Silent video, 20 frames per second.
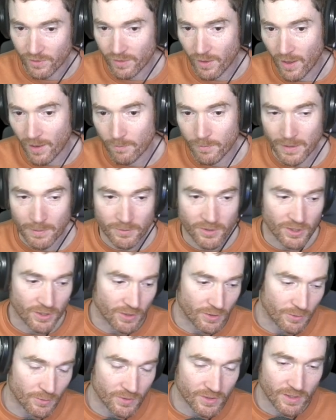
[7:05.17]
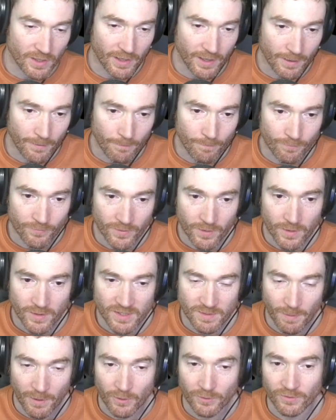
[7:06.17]
being able to use
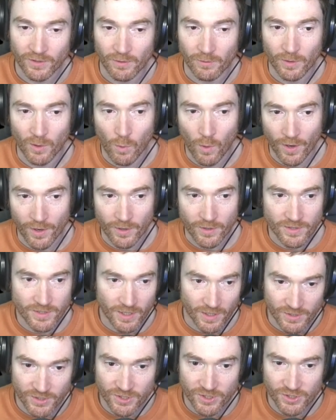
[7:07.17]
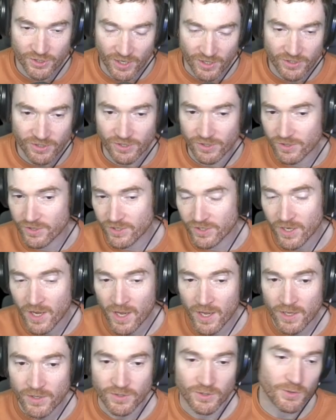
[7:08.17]
spells that require touch gestures.
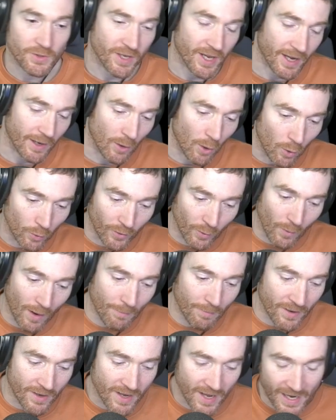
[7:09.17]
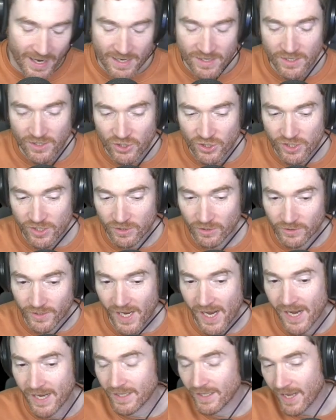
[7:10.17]
So you can't hold a weapon and a shield
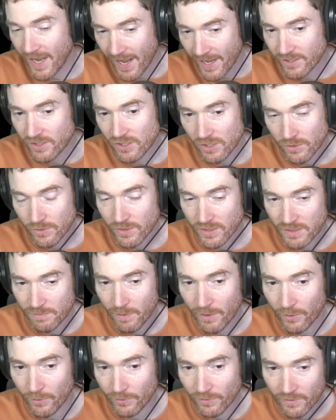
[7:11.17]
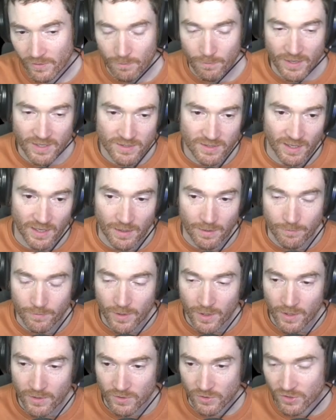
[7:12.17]
and cast certain spells in the base game
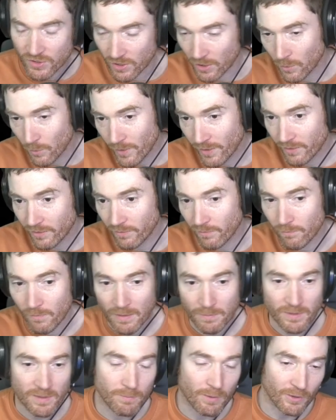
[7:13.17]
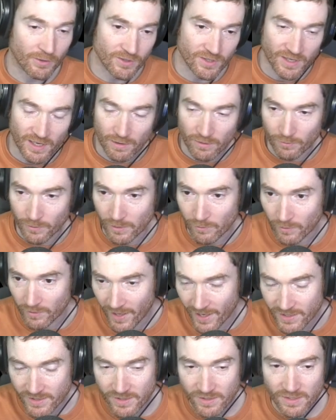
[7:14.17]
to start with. Maybe Baldur's Gate 3
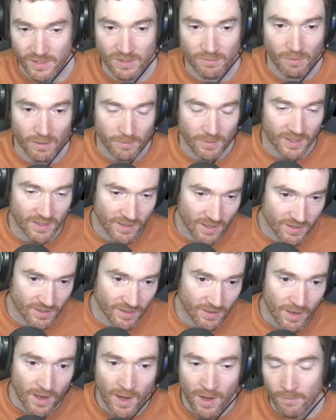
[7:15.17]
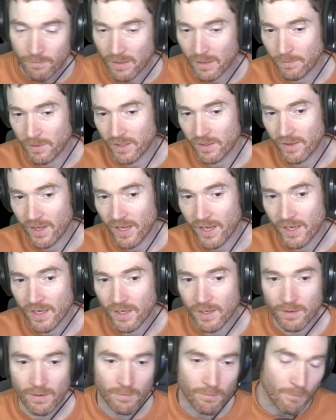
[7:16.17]
relaxes this, maybe it doesn't. Maybe
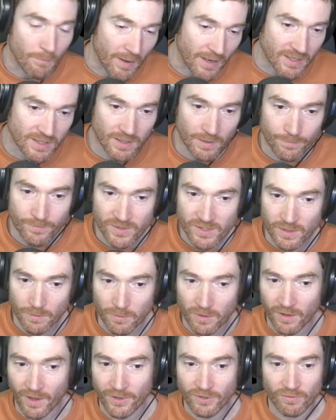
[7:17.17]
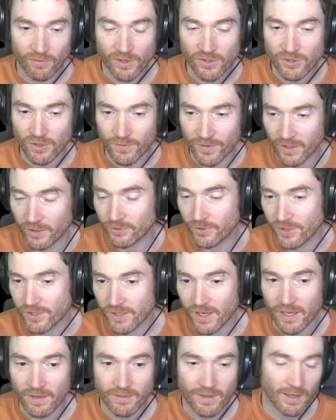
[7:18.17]
they make some subclass feature in the Eldritch
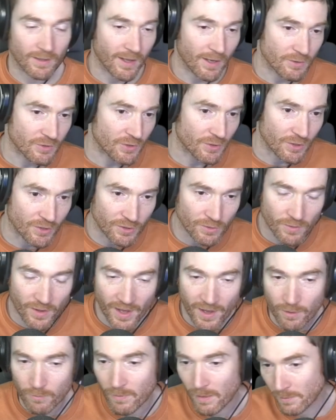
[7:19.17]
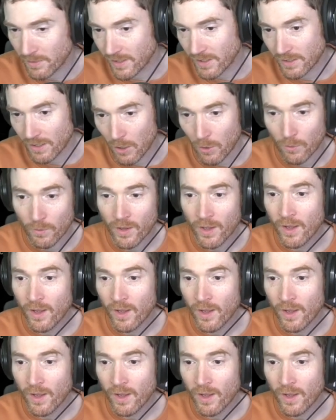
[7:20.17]
Knight that allows you to do that, or maybe they don't.